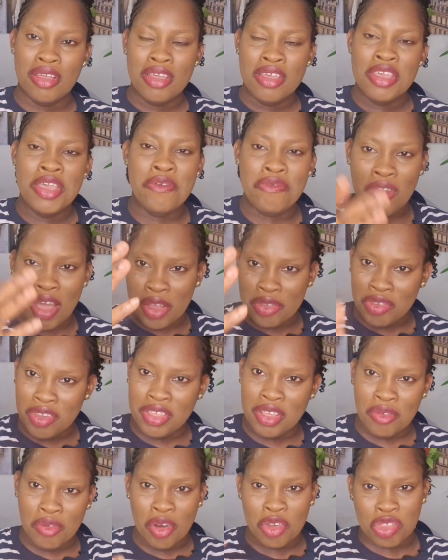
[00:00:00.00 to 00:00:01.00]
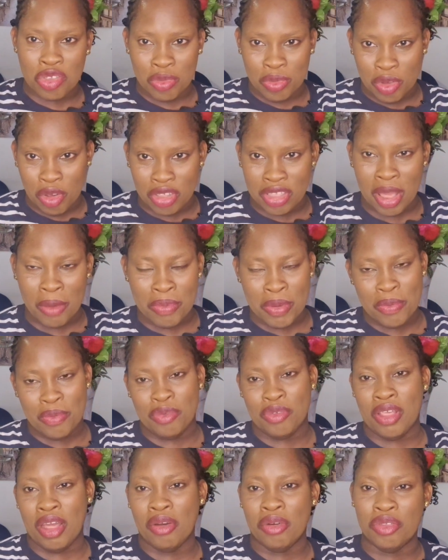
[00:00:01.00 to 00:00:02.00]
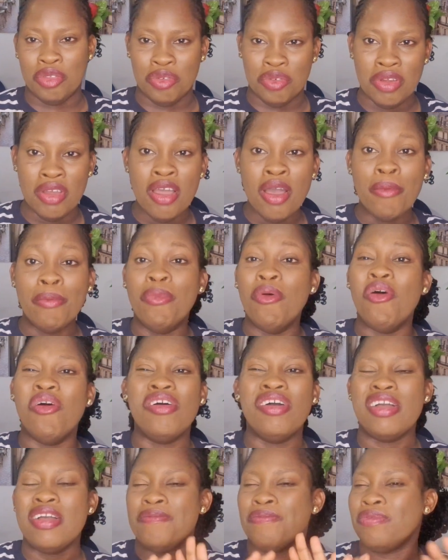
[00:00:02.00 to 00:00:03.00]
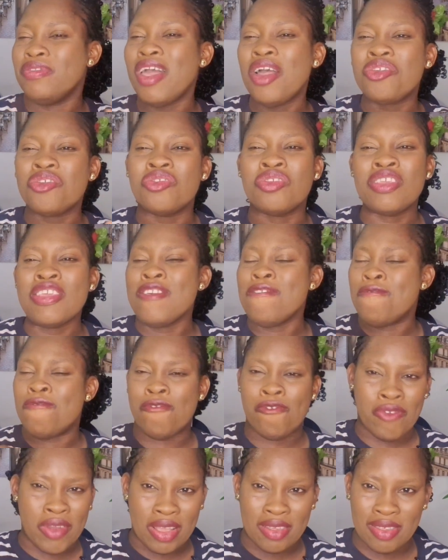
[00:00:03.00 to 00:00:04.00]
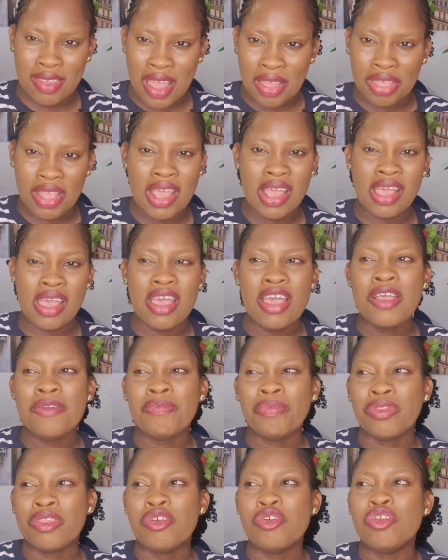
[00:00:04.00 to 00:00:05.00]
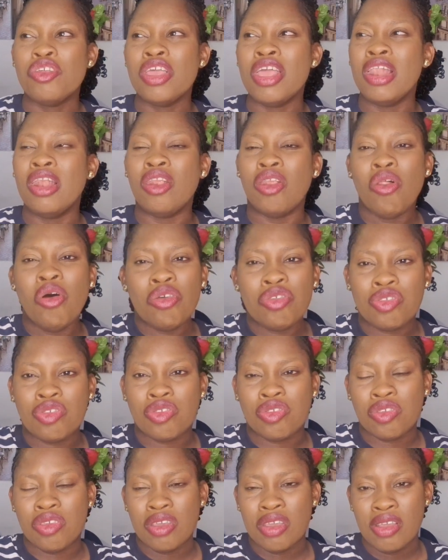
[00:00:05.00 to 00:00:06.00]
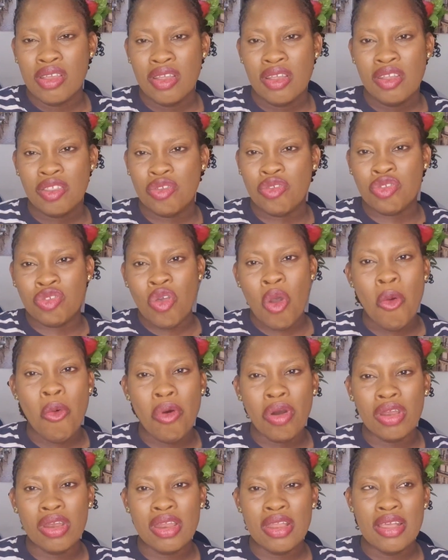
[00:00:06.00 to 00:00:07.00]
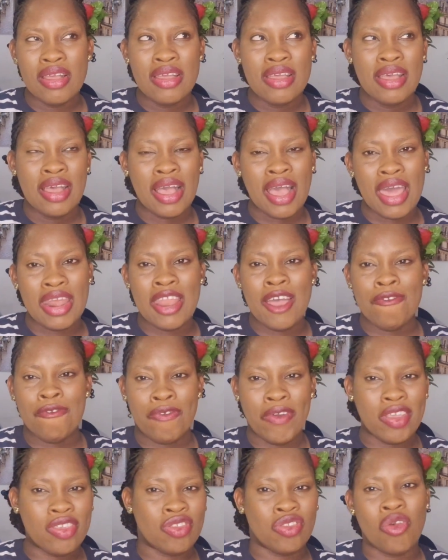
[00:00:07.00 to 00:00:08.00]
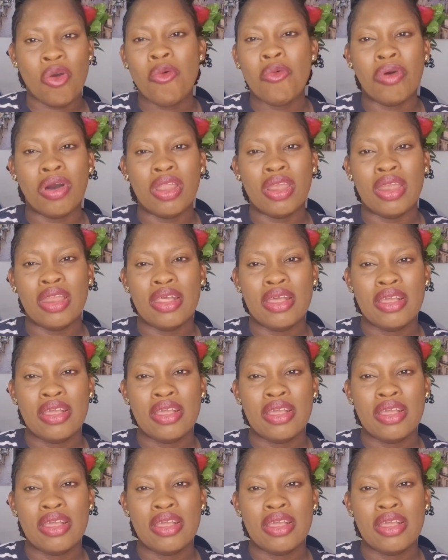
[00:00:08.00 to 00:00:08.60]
If you are doing what the other people now do. But that is the effect. I think a loss to someone can affect someone